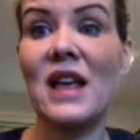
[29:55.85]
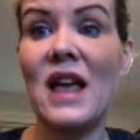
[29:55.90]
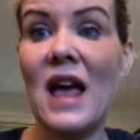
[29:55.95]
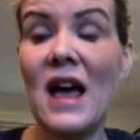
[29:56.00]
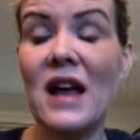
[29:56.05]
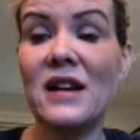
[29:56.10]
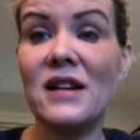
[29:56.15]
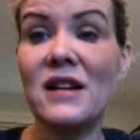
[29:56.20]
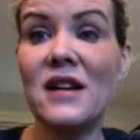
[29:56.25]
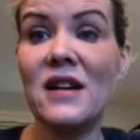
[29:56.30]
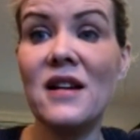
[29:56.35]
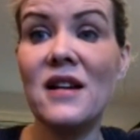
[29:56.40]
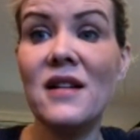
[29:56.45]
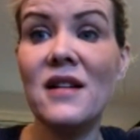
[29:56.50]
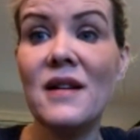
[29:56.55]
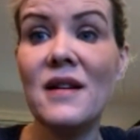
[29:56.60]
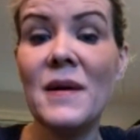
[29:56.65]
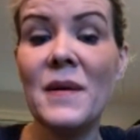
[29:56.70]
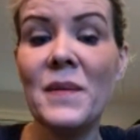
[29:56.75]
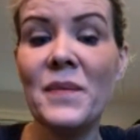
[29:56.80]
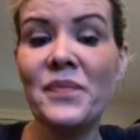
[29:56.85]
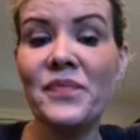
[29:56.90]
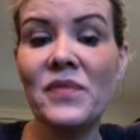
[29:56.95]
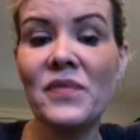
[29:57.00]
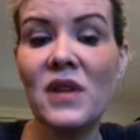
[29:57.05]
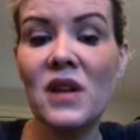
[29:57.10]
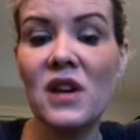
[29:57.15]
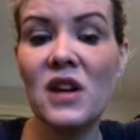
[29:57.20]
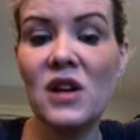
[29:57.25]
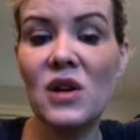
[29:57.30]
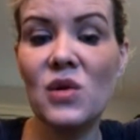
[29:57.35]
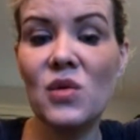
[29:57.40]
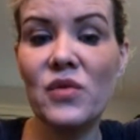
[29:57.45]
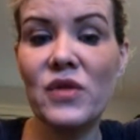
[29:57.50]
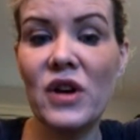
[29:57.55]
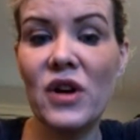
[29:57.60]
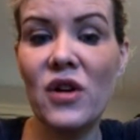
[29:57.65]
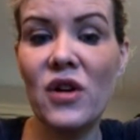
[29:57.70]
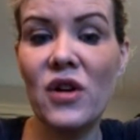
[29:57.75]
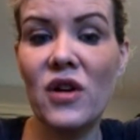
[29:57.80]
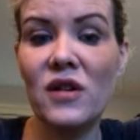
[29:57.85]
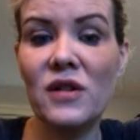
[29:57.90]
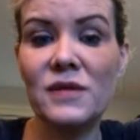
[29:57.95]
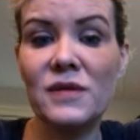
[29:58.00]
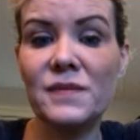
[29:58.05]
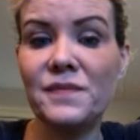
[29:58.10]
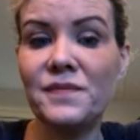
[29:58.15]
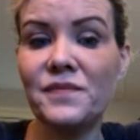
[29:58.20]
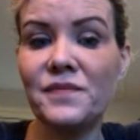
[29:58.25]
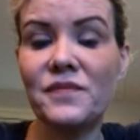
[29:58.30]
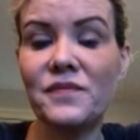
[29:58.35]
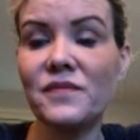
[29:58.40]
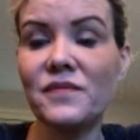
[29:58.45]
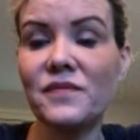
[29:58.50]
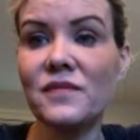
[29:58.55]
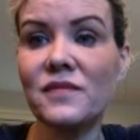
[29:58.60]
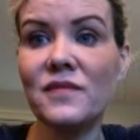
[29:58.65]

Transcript: in Canada, you know, there are